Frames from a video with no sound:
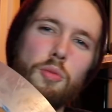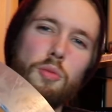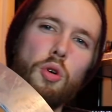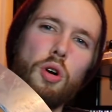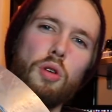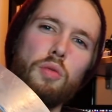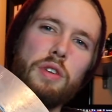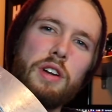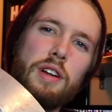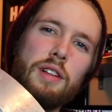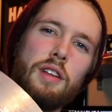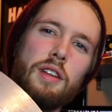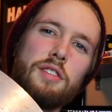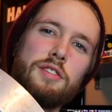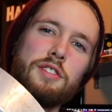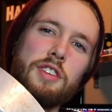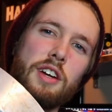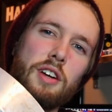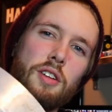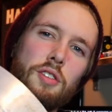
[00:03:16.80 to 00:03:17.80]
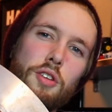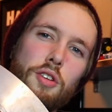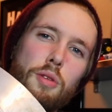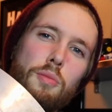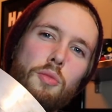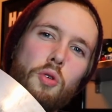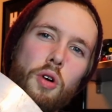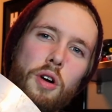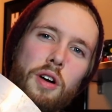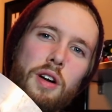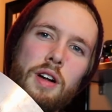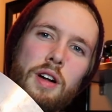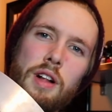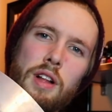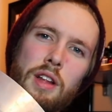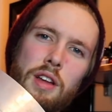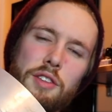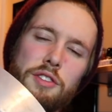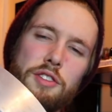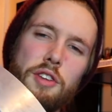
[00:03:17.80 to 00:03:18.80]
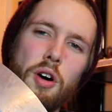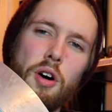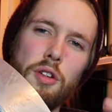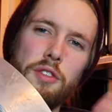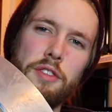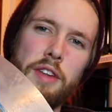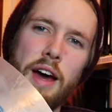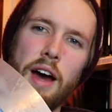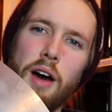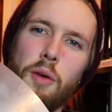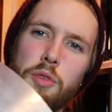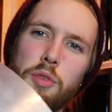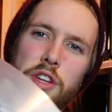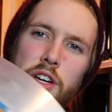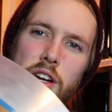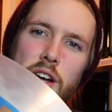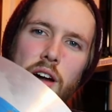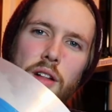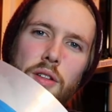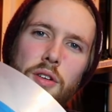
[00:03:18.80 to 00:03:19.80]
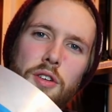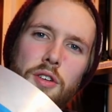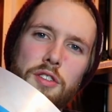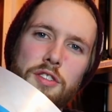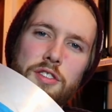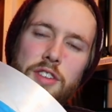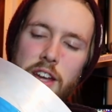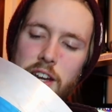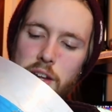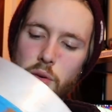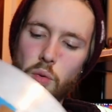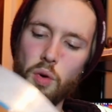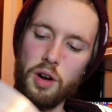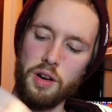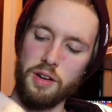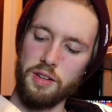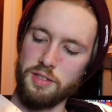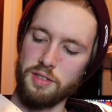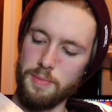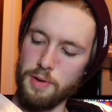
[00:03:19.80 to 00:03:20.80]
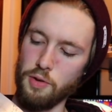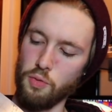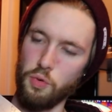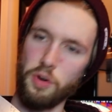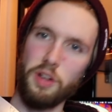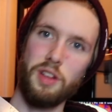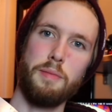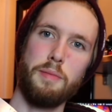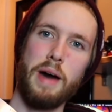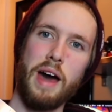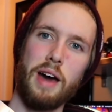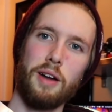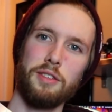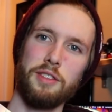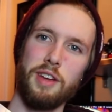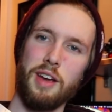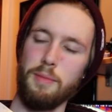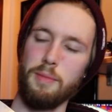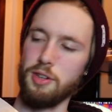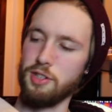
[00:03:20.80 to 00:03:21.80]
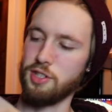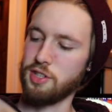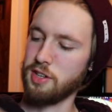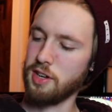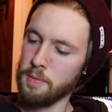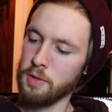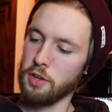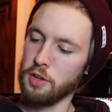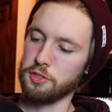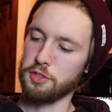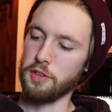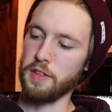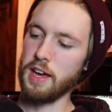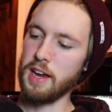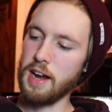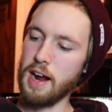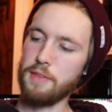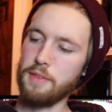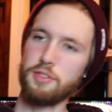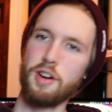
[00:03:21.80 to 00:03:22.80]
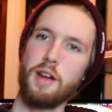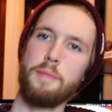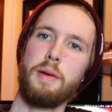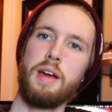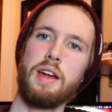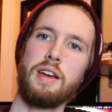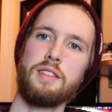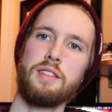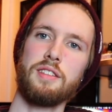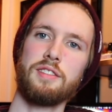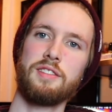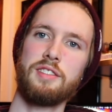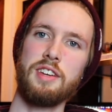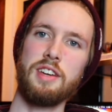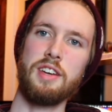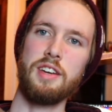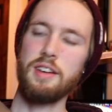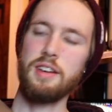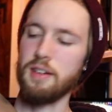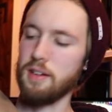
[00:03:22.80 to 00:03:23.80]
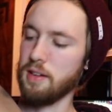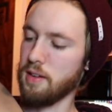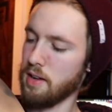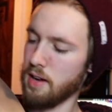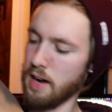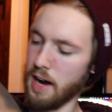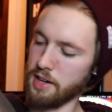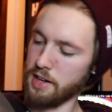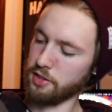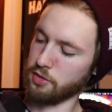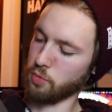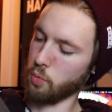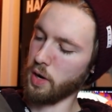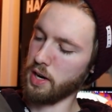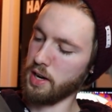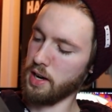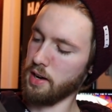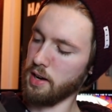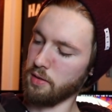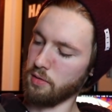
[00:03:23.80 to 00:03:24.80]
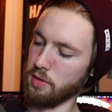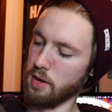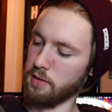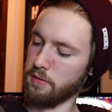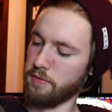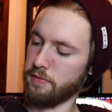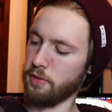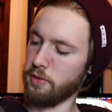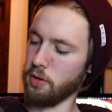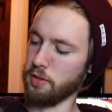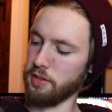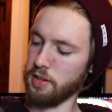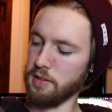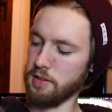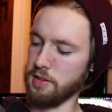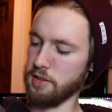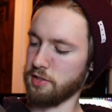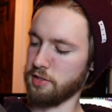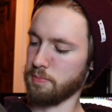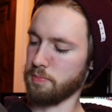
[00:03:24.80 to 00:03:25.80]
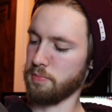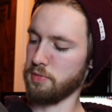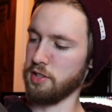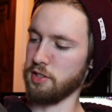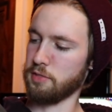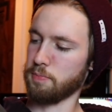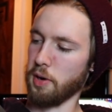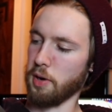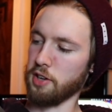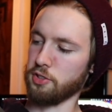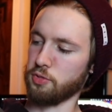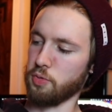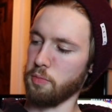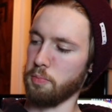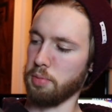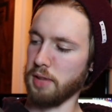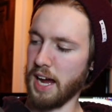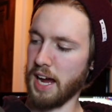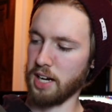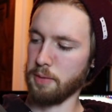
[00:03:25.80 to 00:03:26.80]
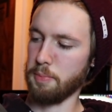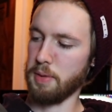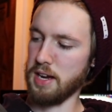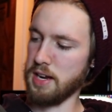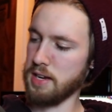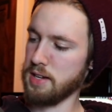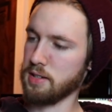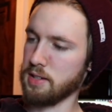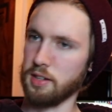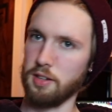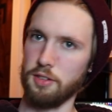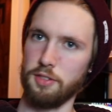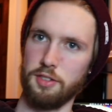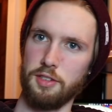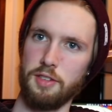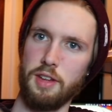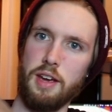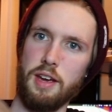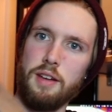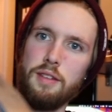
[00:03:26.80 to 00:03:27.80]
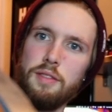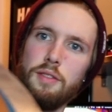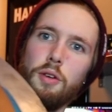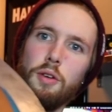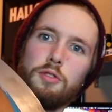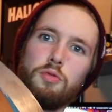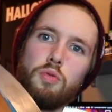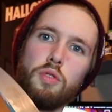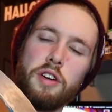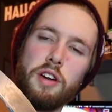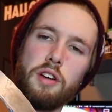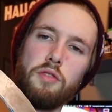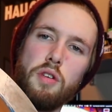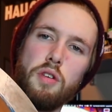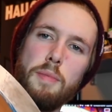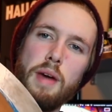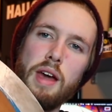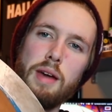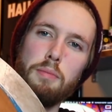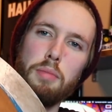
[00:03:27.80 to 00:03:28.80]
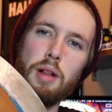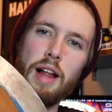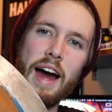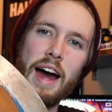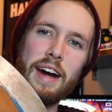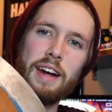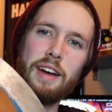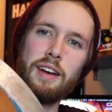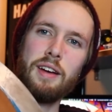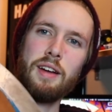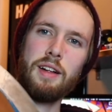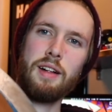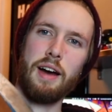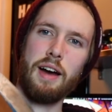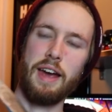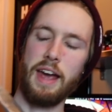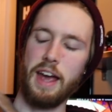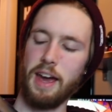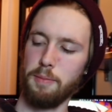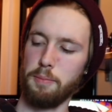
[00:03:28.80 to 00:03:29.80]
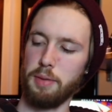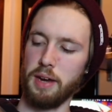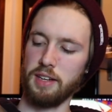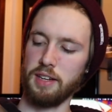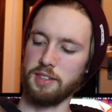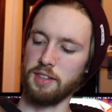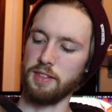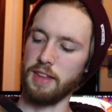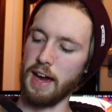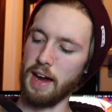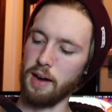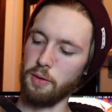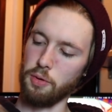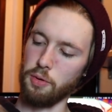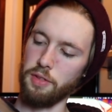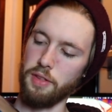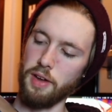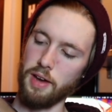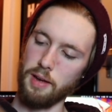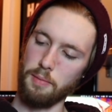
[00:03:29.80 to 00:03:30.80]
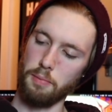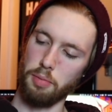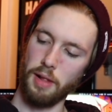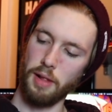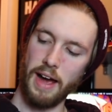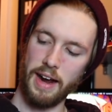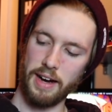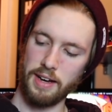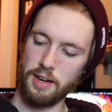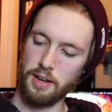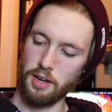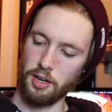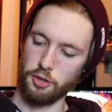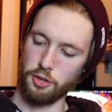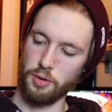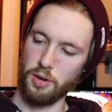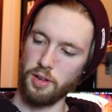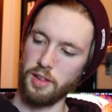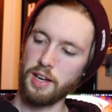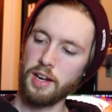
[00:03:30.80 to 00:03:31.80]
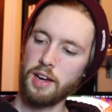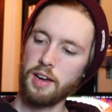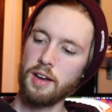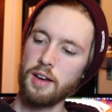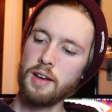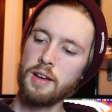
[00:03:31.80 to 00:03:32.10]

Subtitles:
more realistic, a little more dulled down with the colors, and he wanted it to be really battle damaged. So then after I painted the T, I just went in and filled in these parts with black paint because those were going to remain black. I hand painted that with a black acrylic,